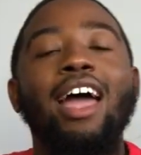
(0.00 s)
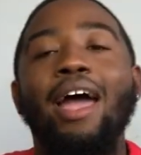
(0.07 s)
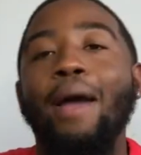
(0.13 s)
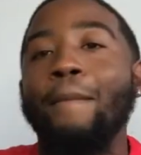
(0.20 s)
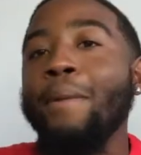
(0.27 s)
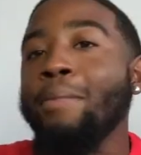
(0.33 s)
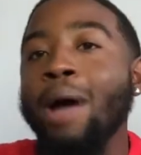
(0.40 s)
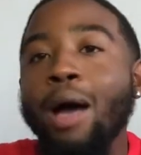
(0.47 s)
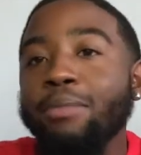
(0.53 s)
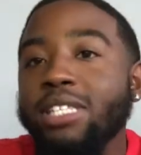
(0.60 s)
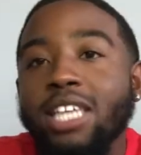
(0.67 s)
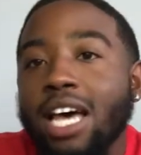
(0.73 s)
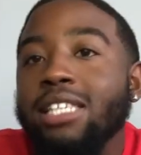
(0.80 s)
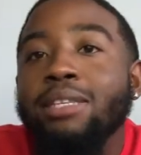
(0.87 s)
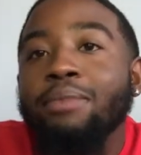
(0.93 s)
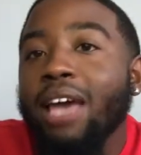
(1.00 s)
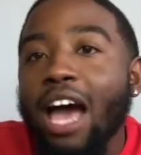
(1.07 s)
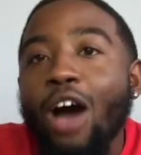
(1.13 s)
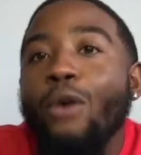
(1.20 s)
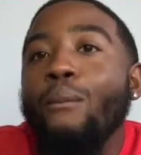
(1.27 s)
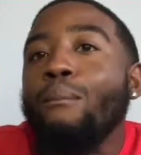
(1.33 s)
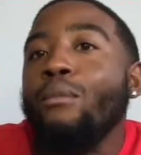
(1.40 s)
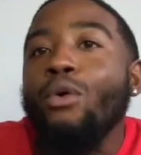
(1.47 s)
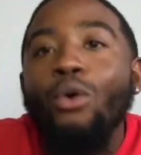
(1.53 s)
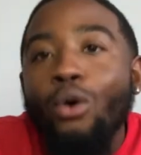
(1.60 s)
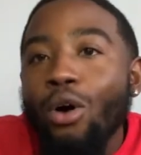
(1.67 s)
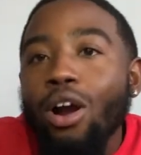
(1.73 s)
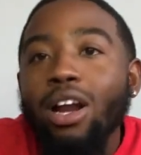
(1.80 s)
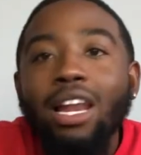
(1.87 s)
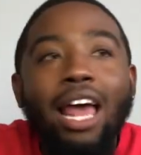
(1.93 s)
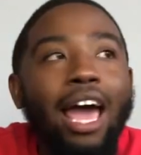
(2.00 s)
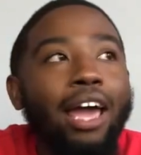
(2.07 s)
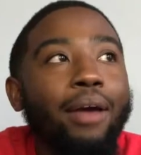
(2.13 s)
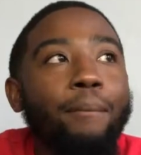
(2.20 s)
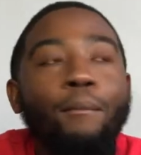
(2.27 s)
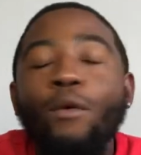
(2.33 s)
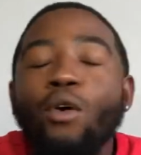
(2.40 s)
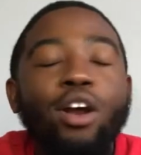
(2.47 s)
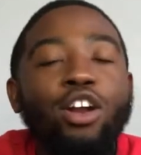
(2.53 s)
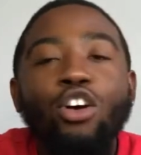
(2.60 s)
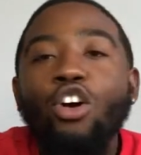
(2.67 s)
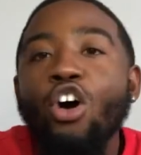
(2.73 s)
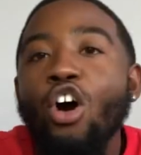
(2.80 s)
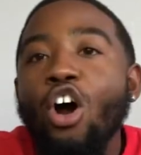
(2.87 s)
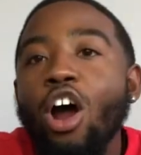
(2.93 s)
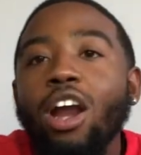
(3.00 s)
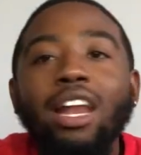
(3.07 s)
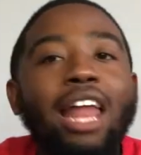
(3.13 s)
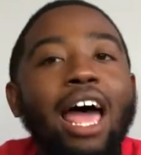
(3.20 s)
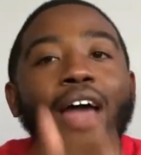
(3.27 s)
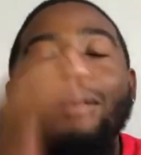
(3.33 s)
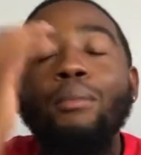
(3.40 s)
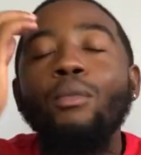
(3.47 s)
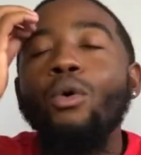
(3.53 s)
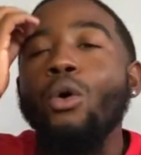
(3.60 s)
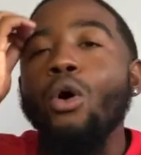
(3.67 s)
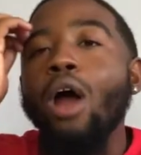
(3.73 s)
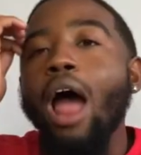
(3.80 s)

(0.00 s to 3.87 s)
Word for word: my mom is cussing me out more, like more in the car, like more.